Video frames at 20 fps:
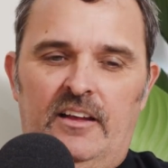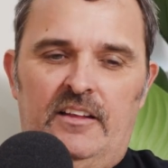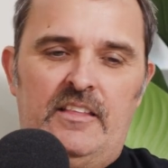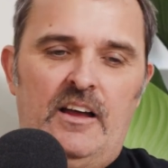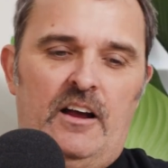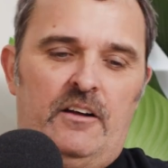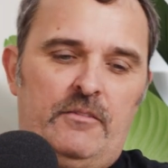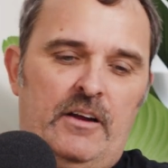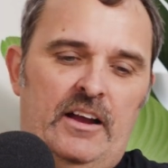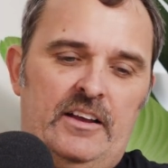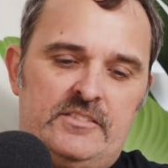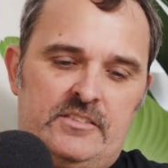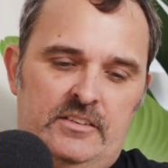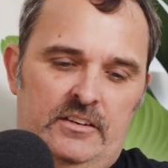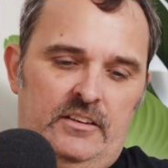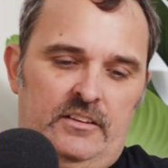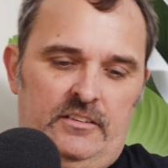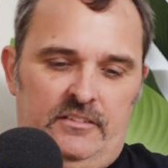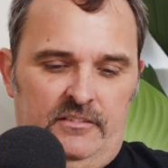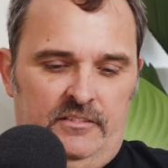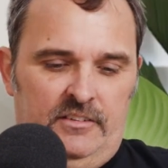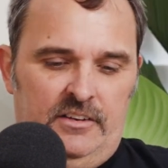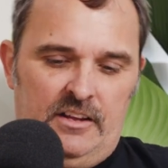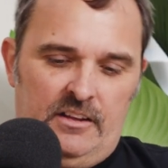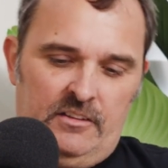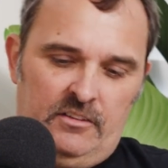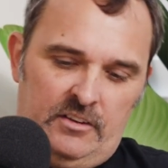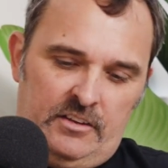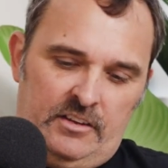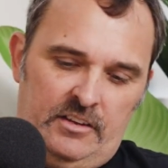And they were racing at
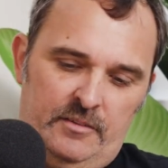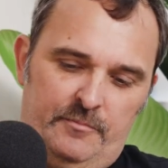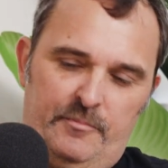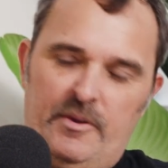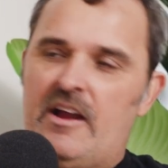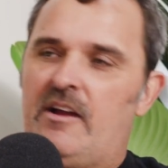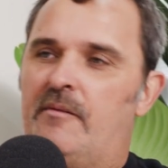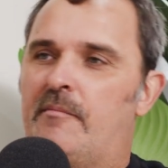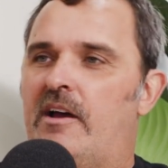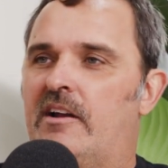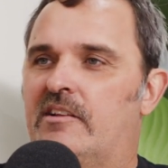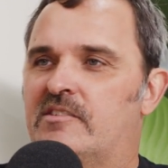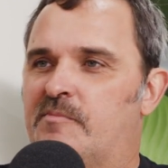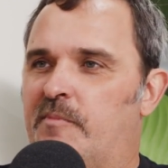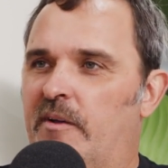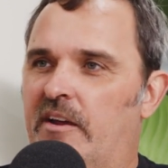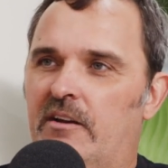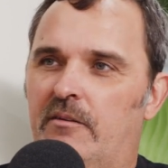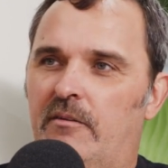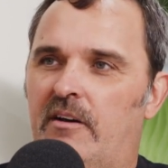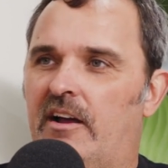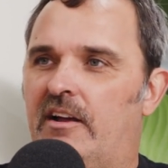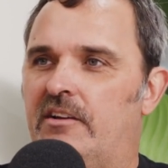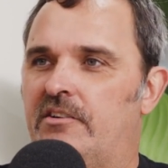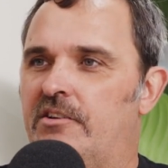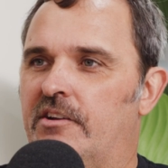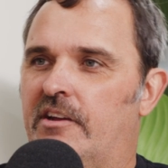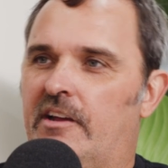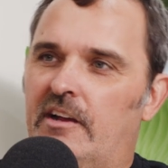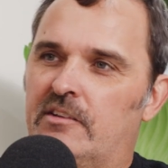like your Parramatta Speedway,
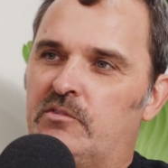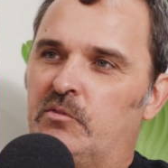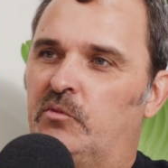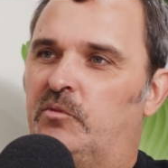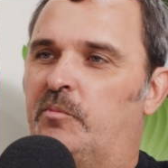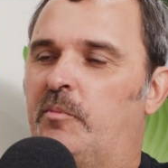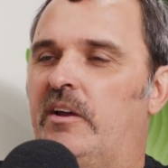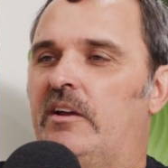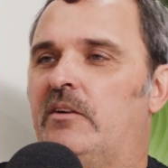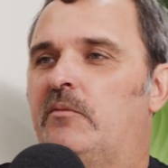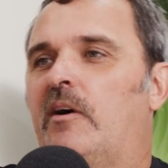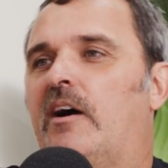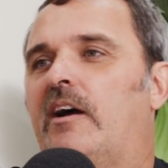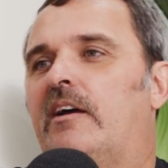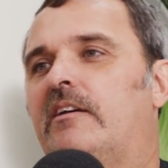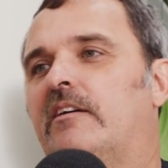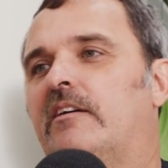Newcastle Speedway.